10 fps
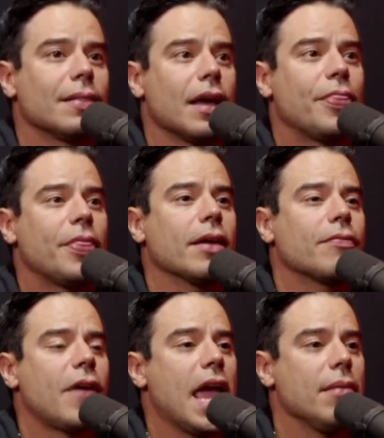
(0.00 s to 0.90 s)
I
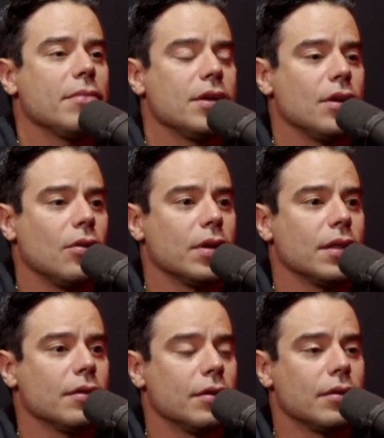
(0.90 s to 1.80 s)
think fame,
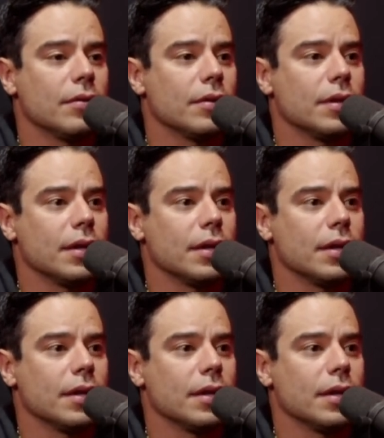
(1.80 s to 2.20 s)
either